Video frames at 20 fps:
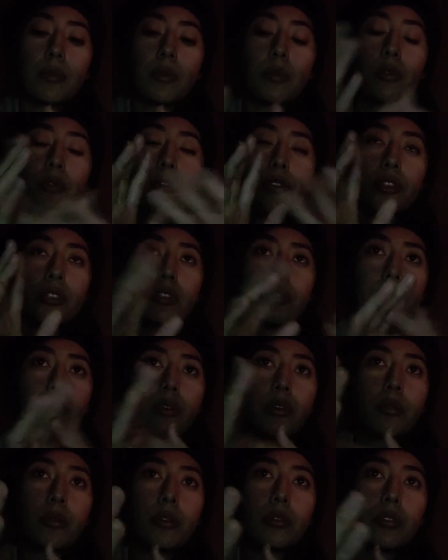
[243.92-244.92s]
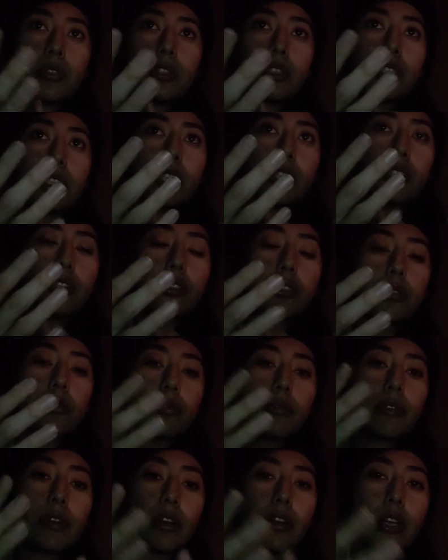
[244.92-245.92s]
first and foremost, the teachers were
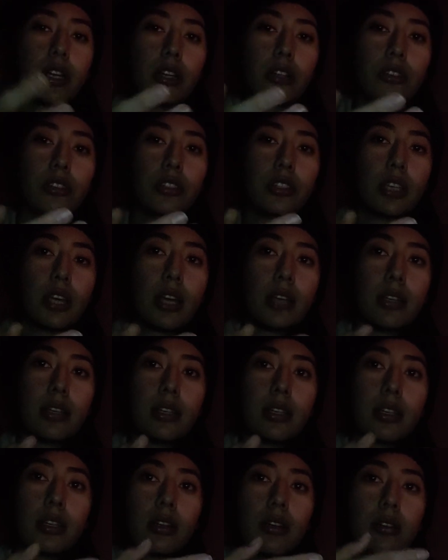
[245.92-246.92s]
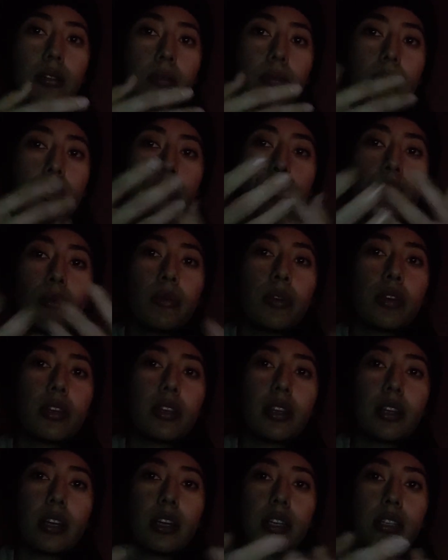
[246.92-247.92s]
very understanding. They told me
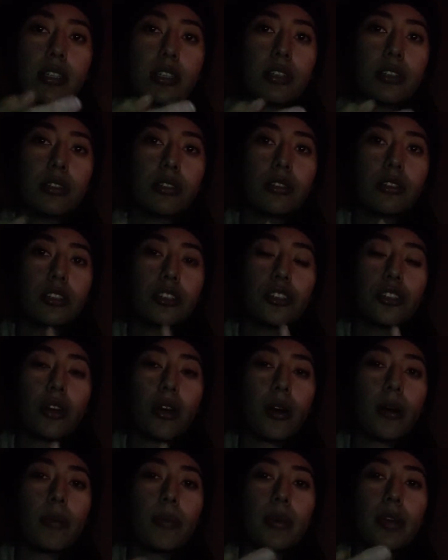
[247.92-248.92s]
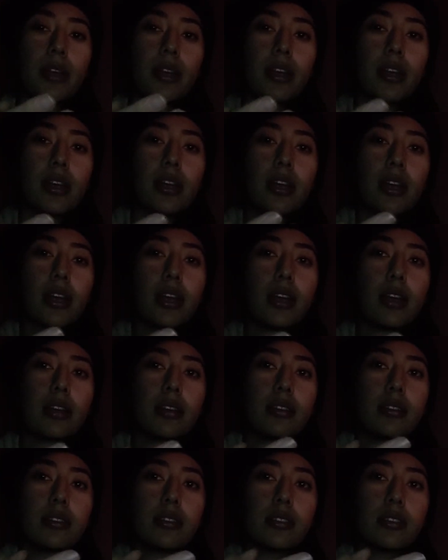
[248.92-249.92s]
that I did a good job,
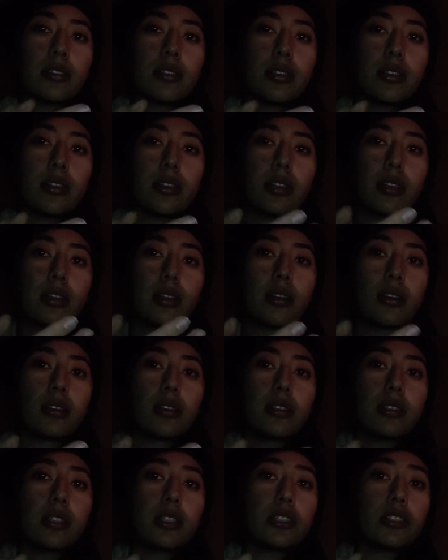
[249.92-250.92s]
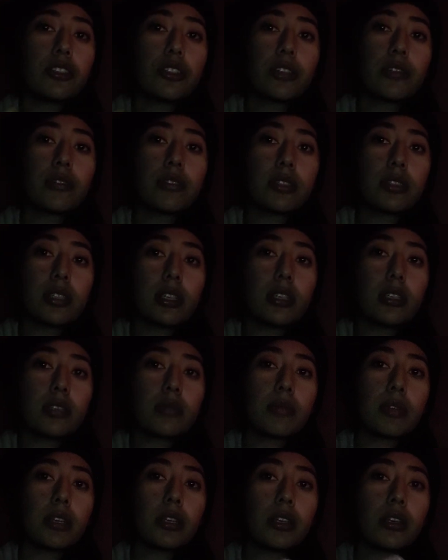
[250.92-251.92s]
and the teacher even said to
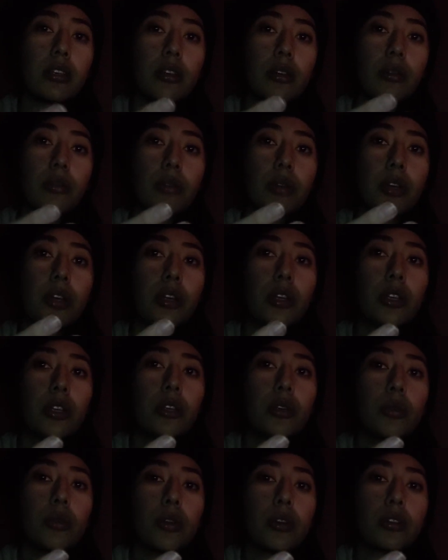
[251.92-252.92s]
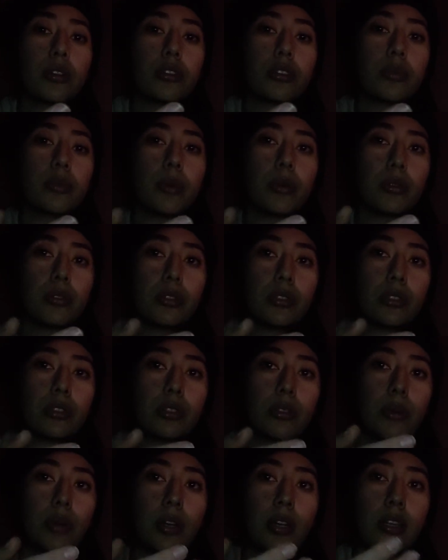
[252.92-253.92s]
me, you weren't supposed to
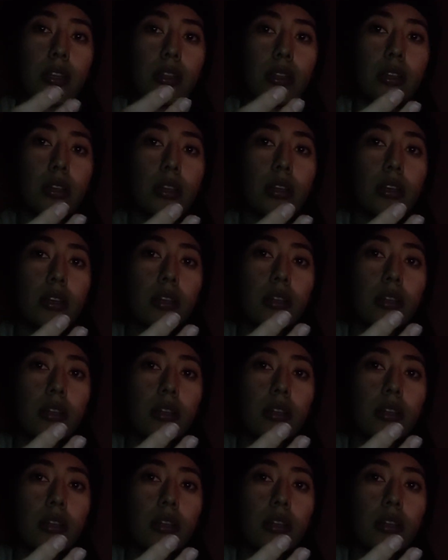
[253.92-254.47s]
do anything.